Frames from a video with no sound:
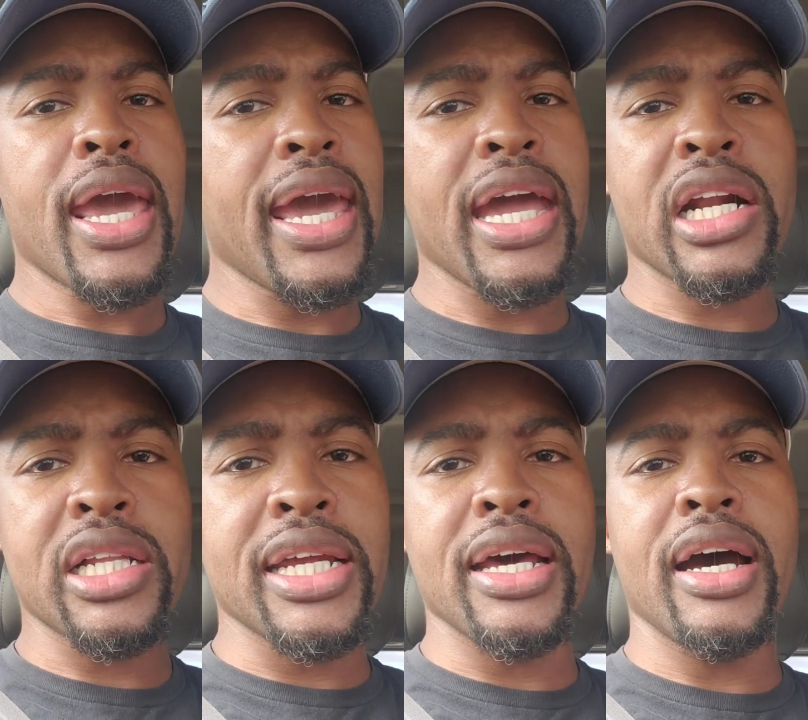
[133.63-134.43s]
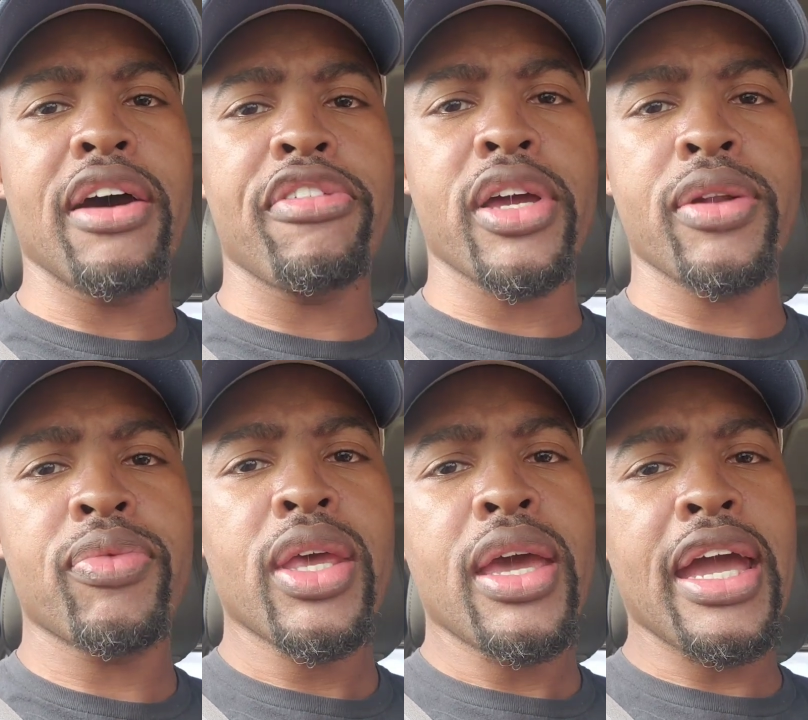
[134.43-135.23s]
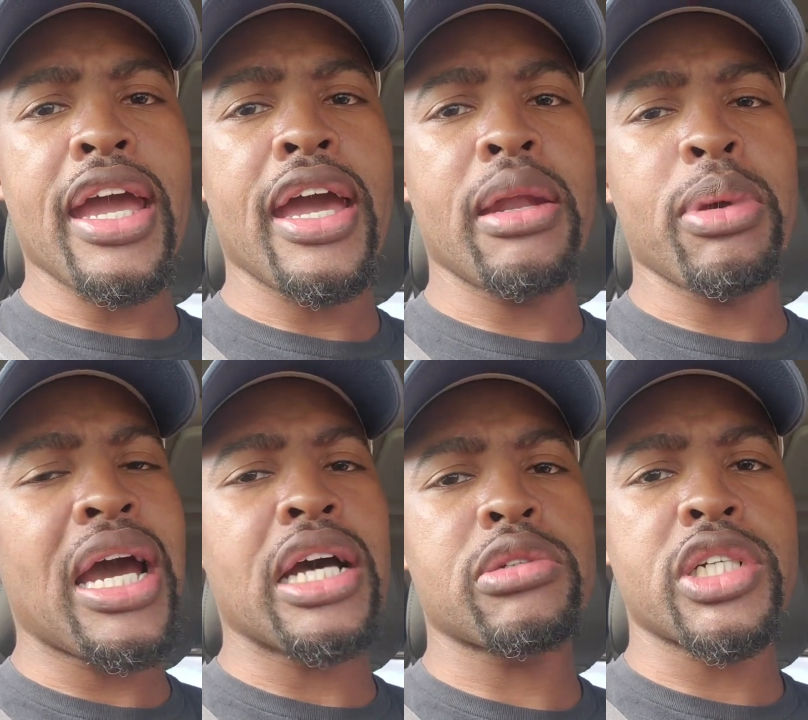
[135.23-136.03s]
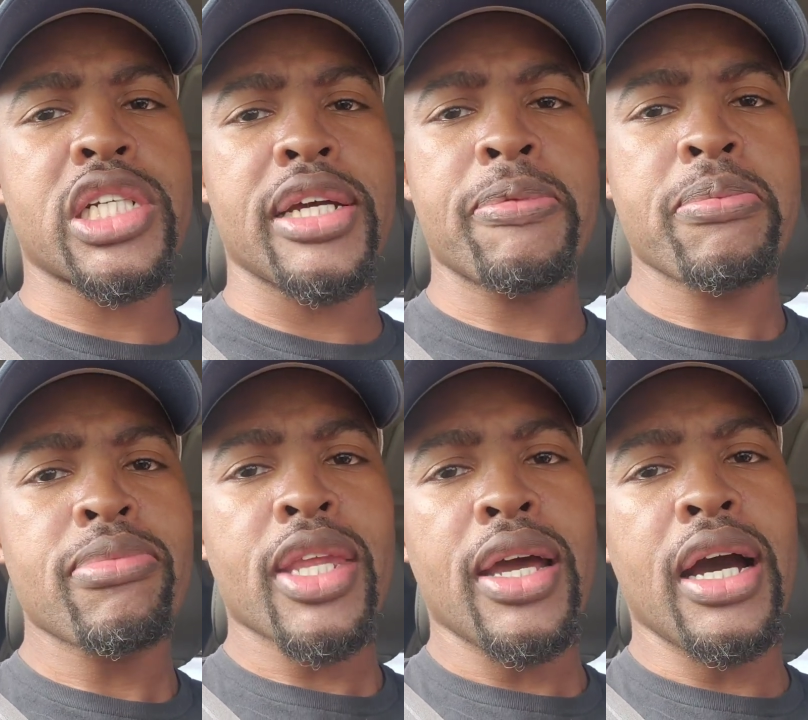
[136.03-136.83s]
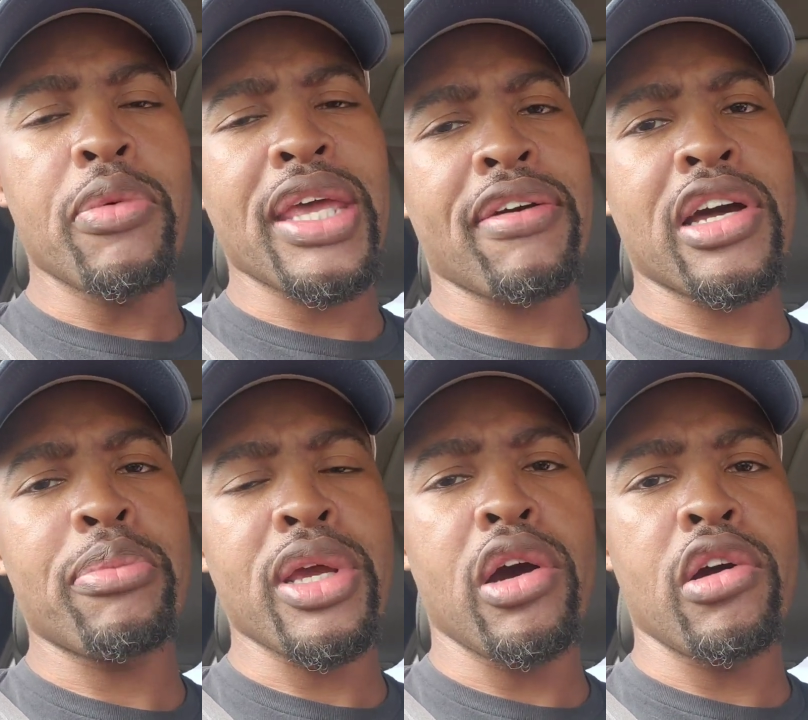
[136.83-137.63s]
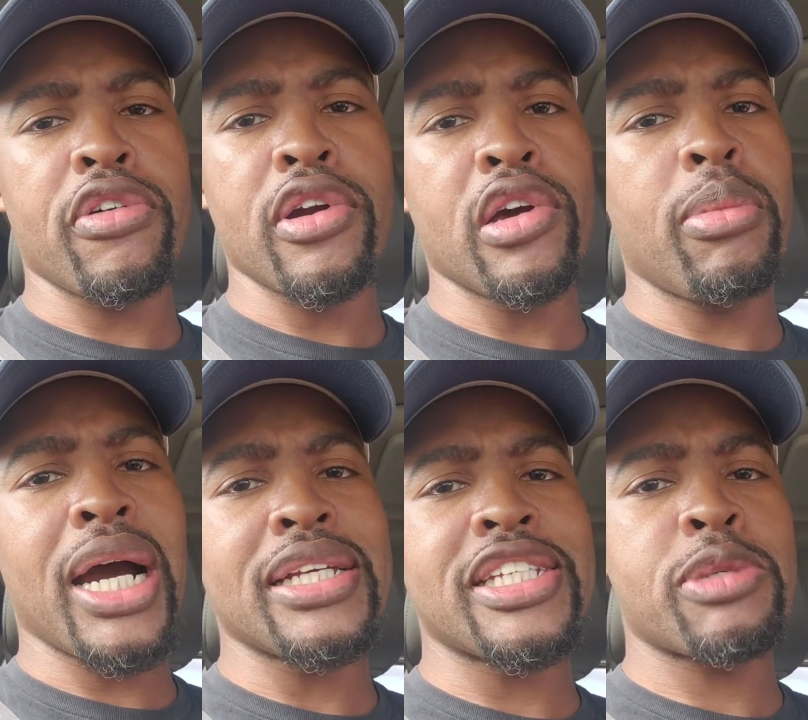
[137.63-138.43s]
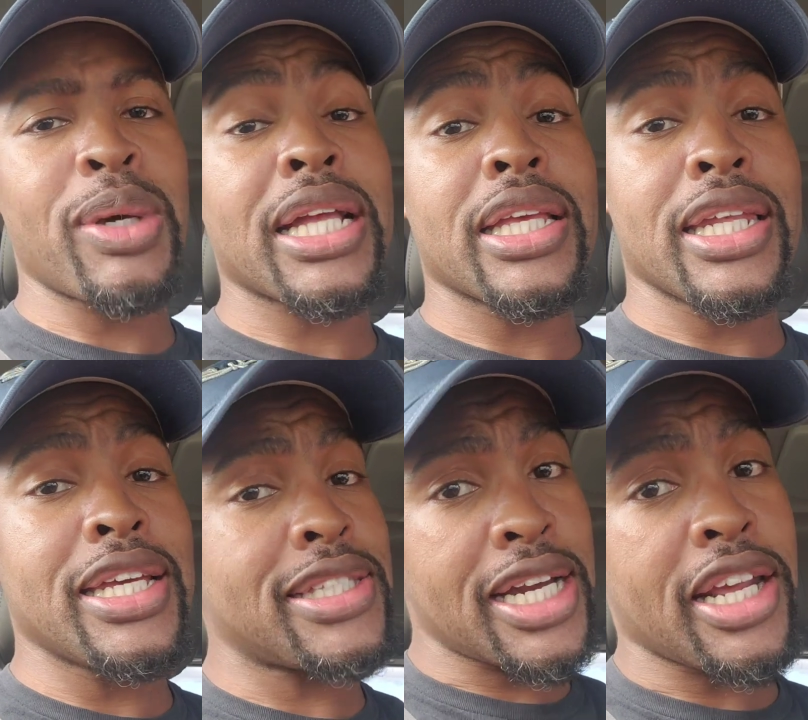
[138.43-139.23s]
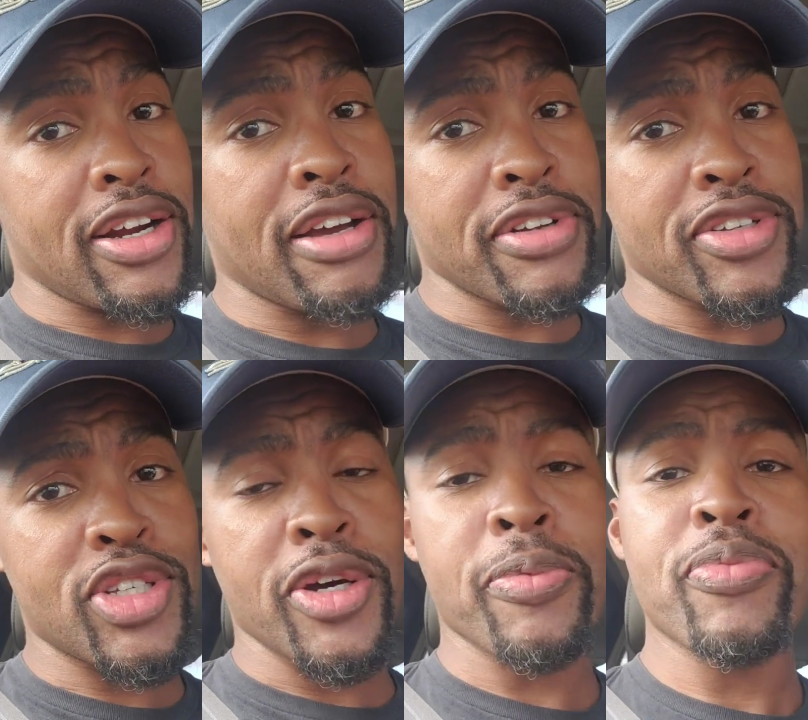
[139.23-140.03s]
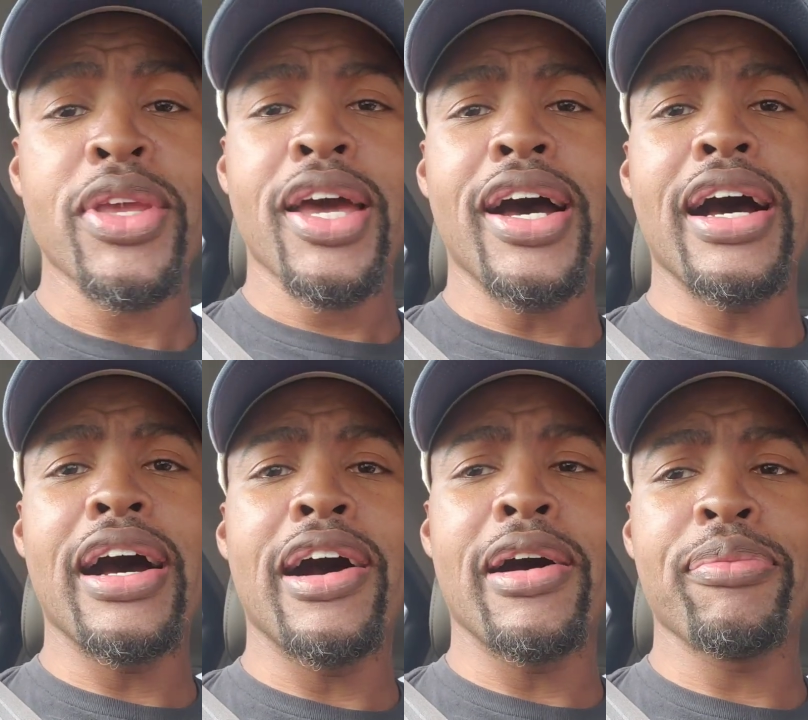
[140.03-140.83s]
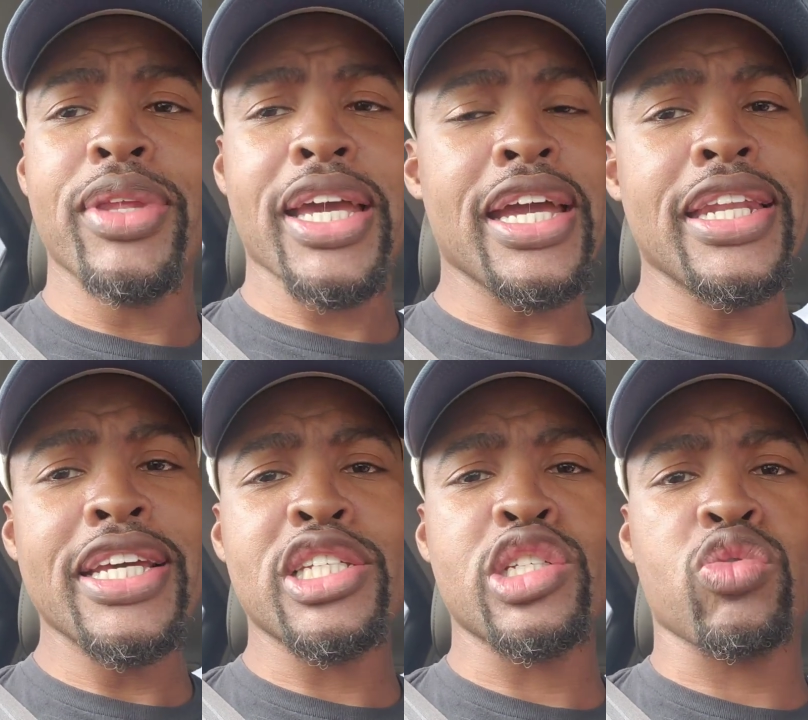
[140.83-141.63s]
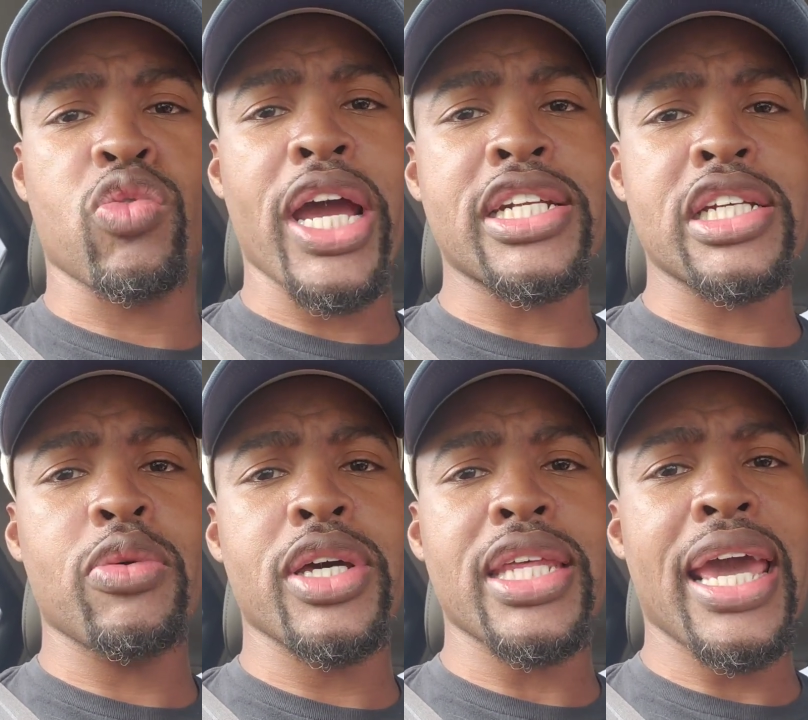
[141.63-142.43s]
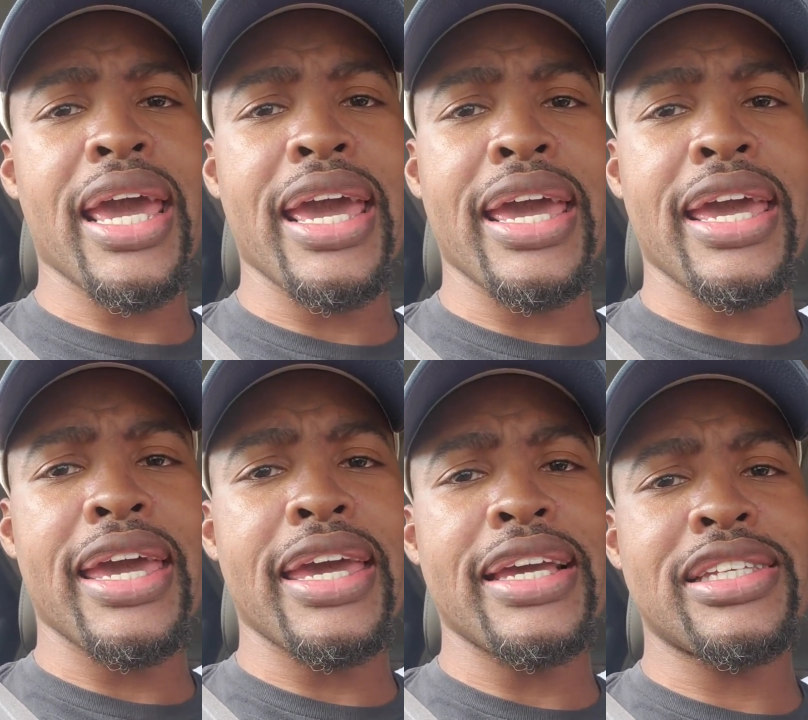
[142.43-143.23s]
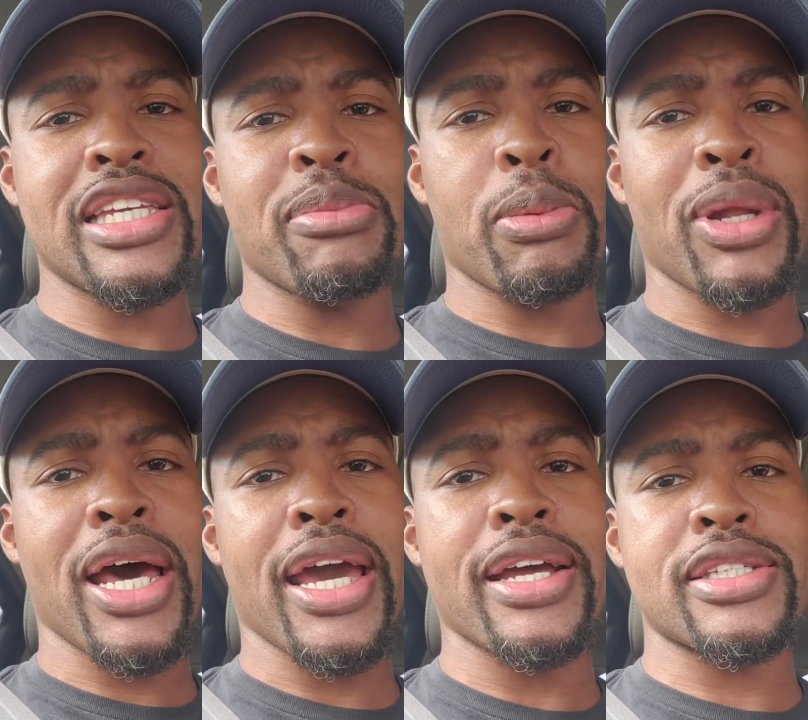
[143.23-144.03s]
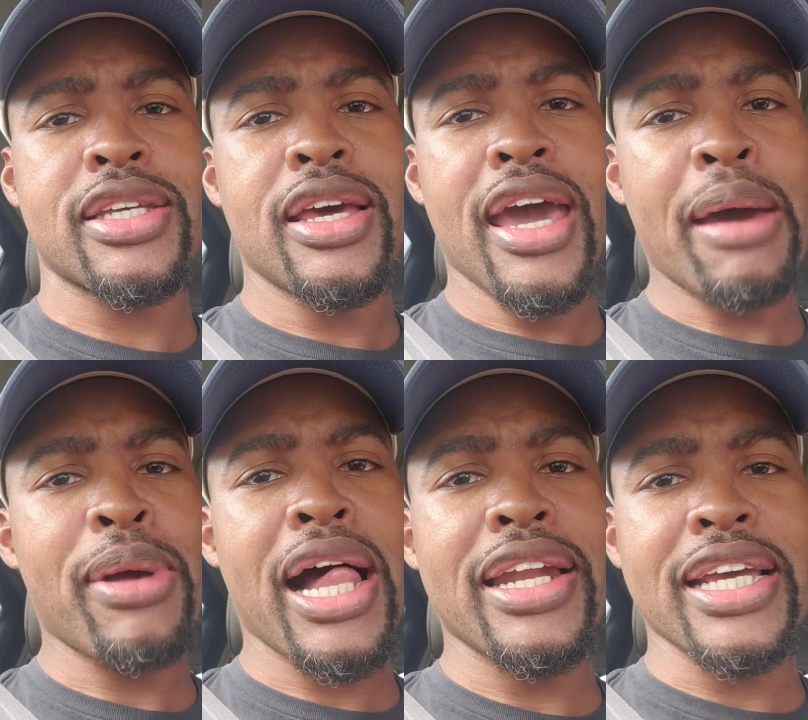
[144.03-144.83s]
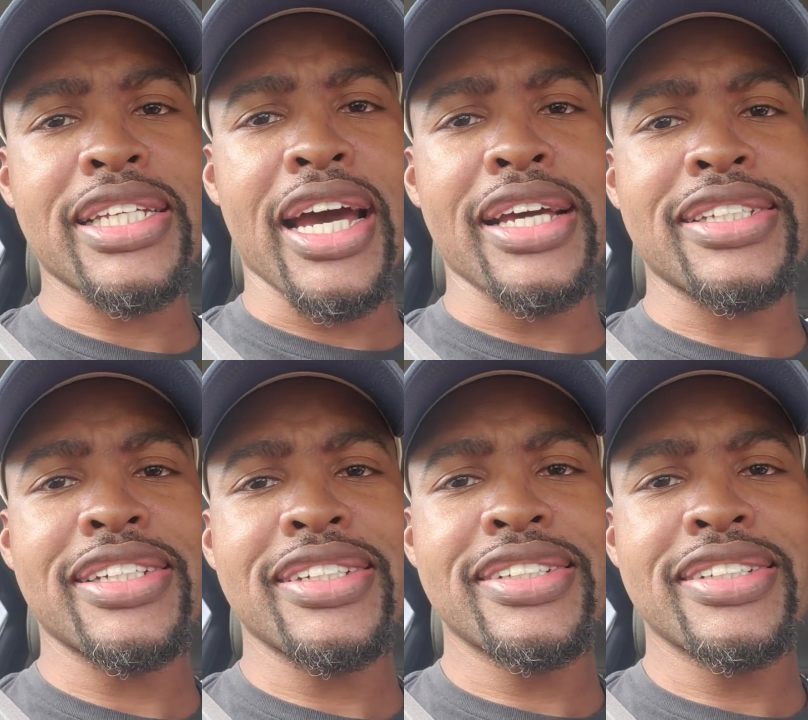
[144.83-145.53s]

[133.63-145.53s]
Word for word: Hand clean the oven. And to be honest with you, uh, when you have company over, nobody's inspecting the inside of your oven. So um, again, this is Reggie with A Team Appliance. Happy holidays, guys.